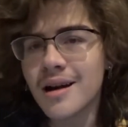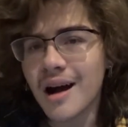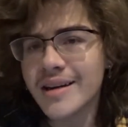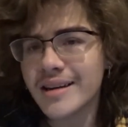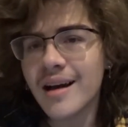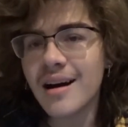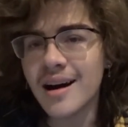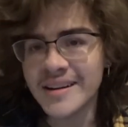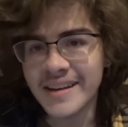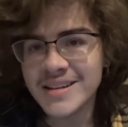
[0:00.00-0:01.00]

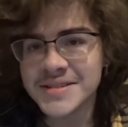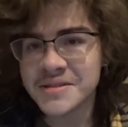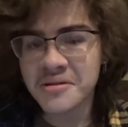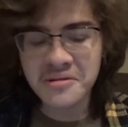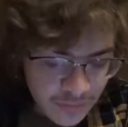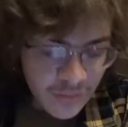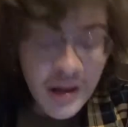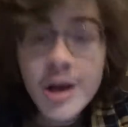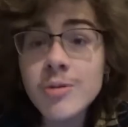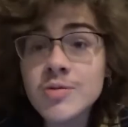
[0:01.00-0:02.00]
I guess so.
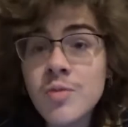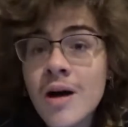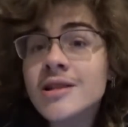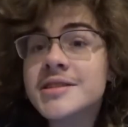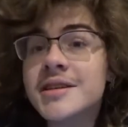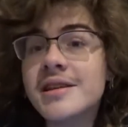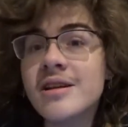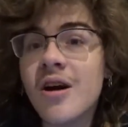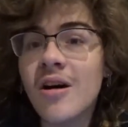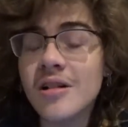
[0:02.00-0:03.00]
It was while attending
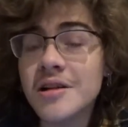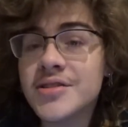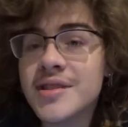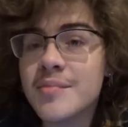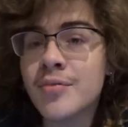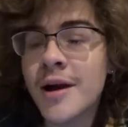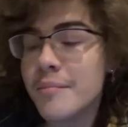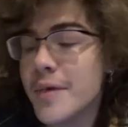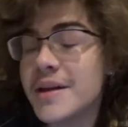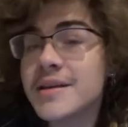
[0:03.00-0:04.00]
college that
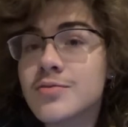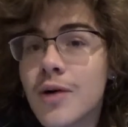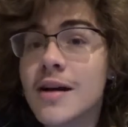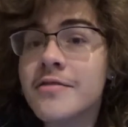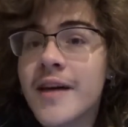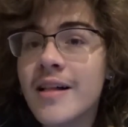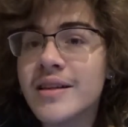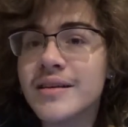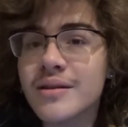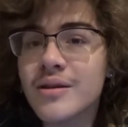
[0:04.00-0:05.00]
Brett met wife,
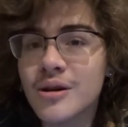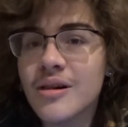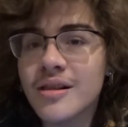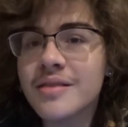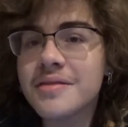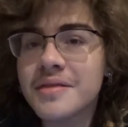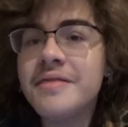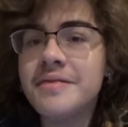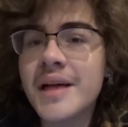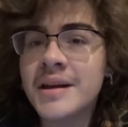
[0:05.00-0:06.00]
Ellen,
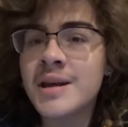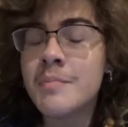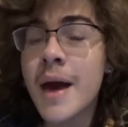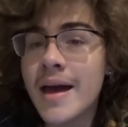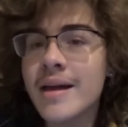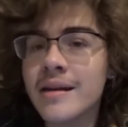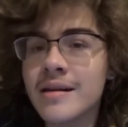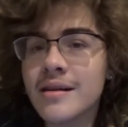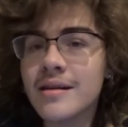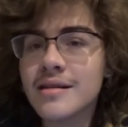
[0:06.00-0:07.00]
that he paid
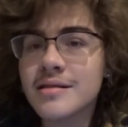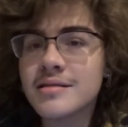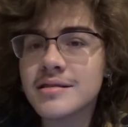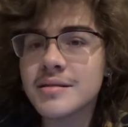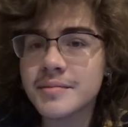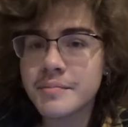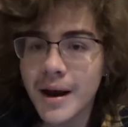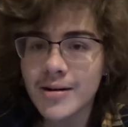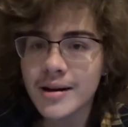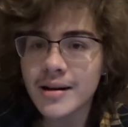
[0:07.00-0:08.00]
to
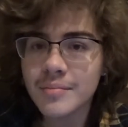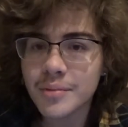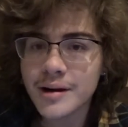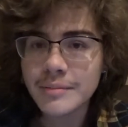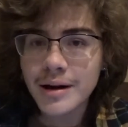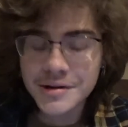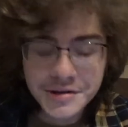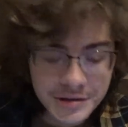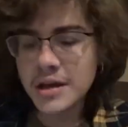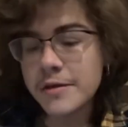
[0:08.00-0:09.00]
marry him, pretty
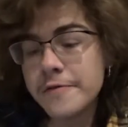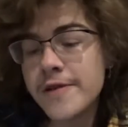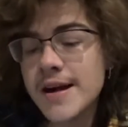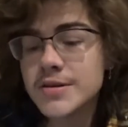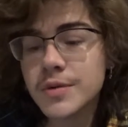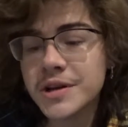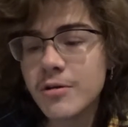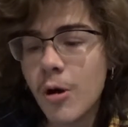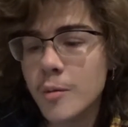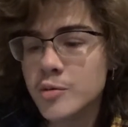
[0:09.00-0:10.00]
much. He flashed what he
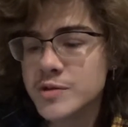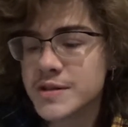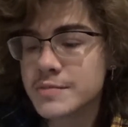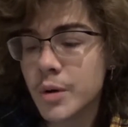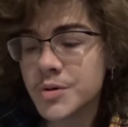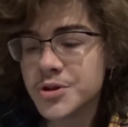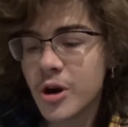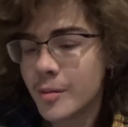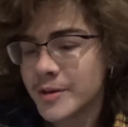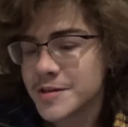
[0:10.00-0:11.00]
hoped was his most
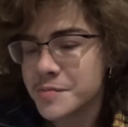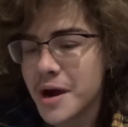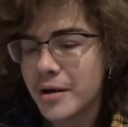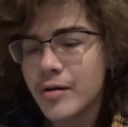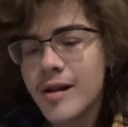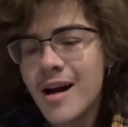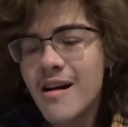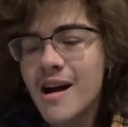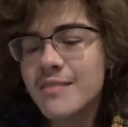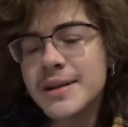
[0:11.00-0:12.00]
charming smile.
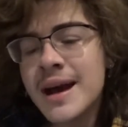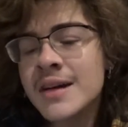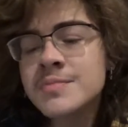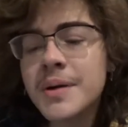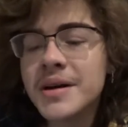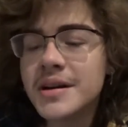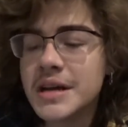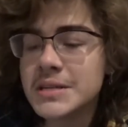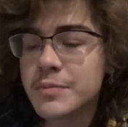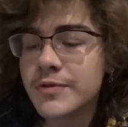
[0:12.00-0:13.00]
I've been asked by
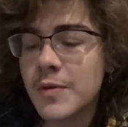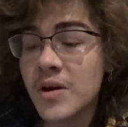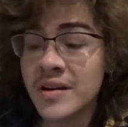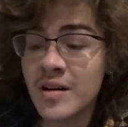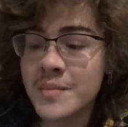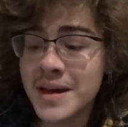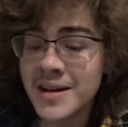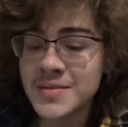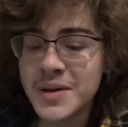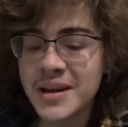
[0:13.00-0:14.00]
cadets before, and I'll be
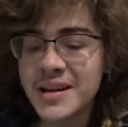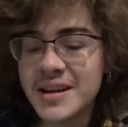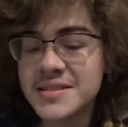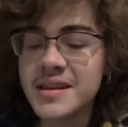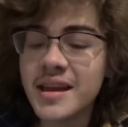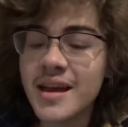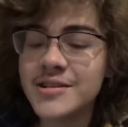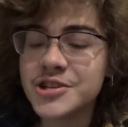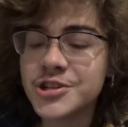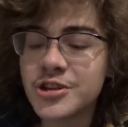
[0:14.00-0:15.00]
asked by cadets again,
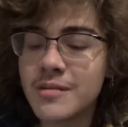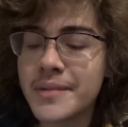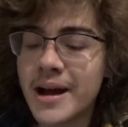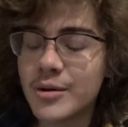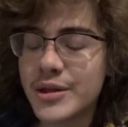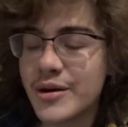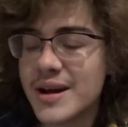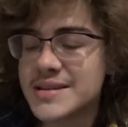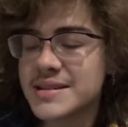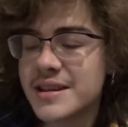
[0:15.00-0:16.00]
she shot back without
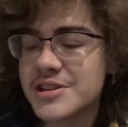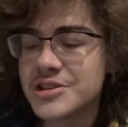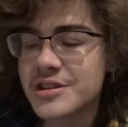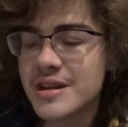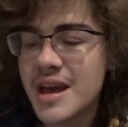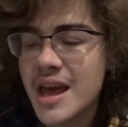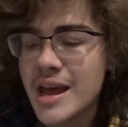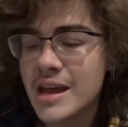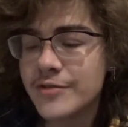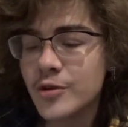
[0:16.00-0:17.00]
hesitation.
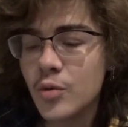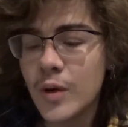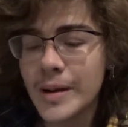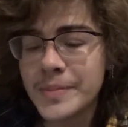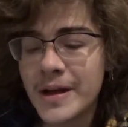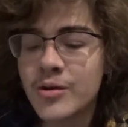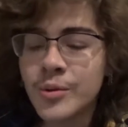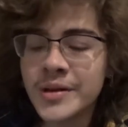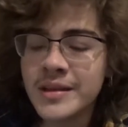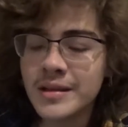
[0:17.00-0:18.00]
And if you'll wipe that
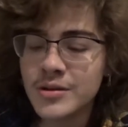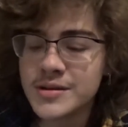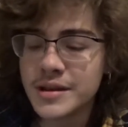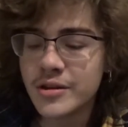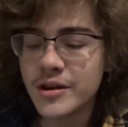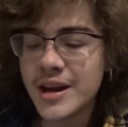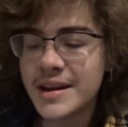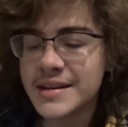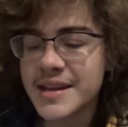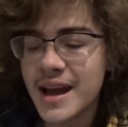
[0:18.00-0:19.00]
grin that looks like you're
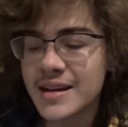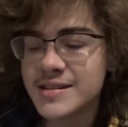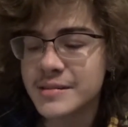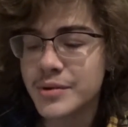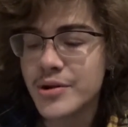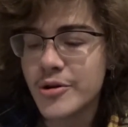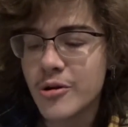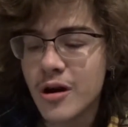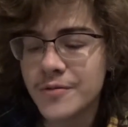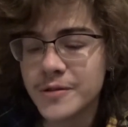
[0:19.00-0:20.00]
eating tacks and
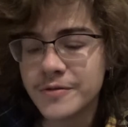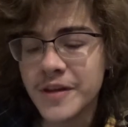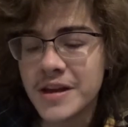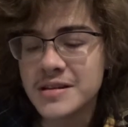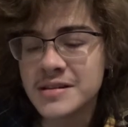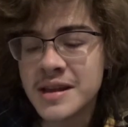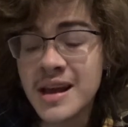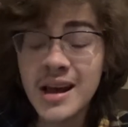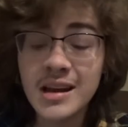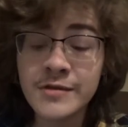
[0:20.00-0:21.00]
manure off your face,
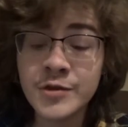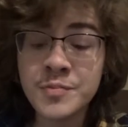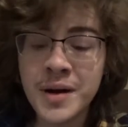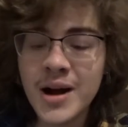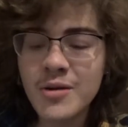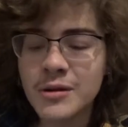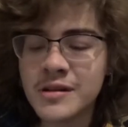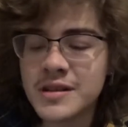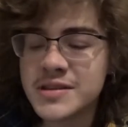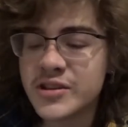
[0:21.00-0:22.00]
and if you buy one of
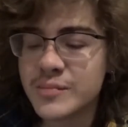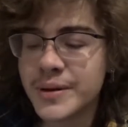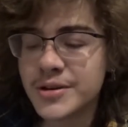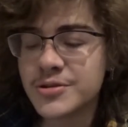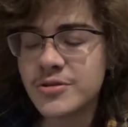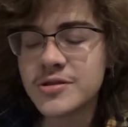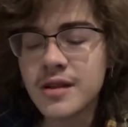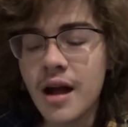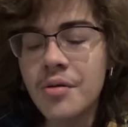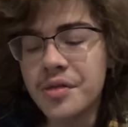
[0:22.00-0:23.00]
these here pictures,
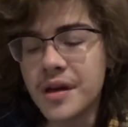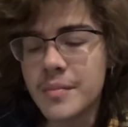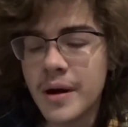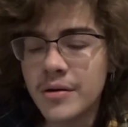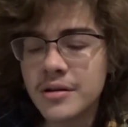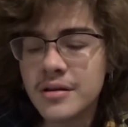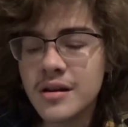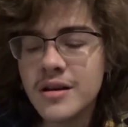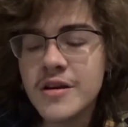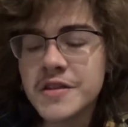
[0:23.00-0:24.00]
I'll think about it.
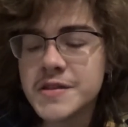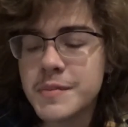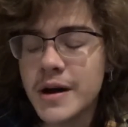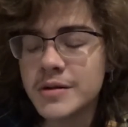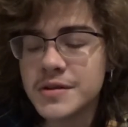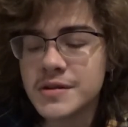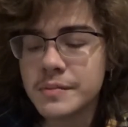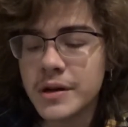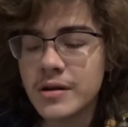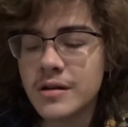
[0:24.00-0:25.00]
The smile
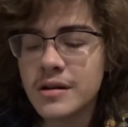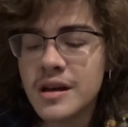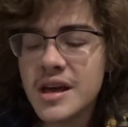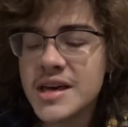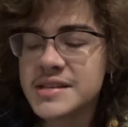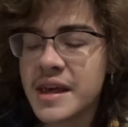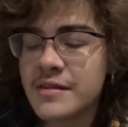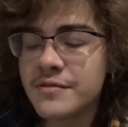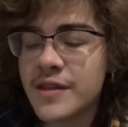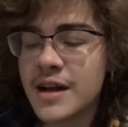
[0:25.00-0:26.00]
disappeared. His
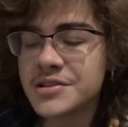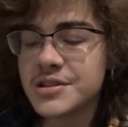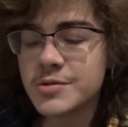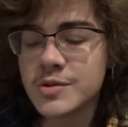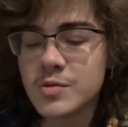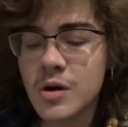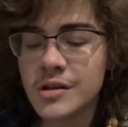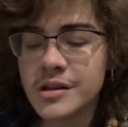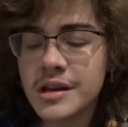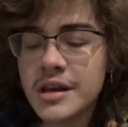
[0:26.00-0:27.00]
hand flashed into his
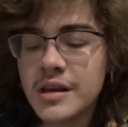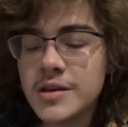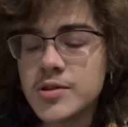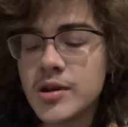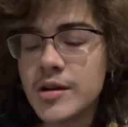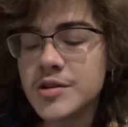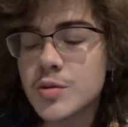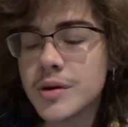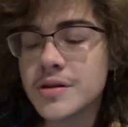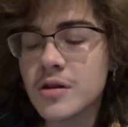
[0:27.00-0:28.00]
wallet. He took out a
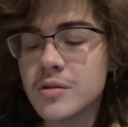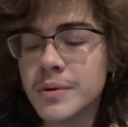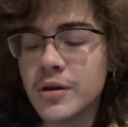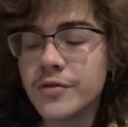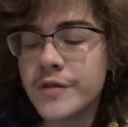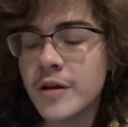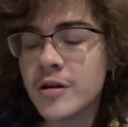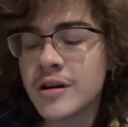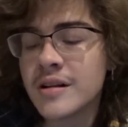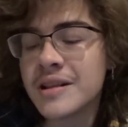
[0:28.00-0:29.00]
$20 bill,
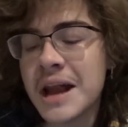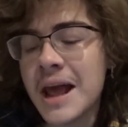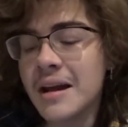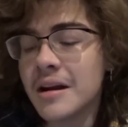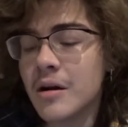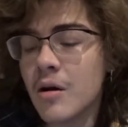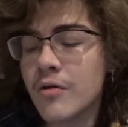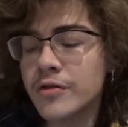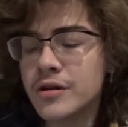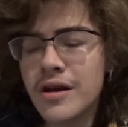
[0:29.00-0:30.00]
fingered it, then handed it
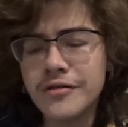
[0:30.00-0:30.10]
over,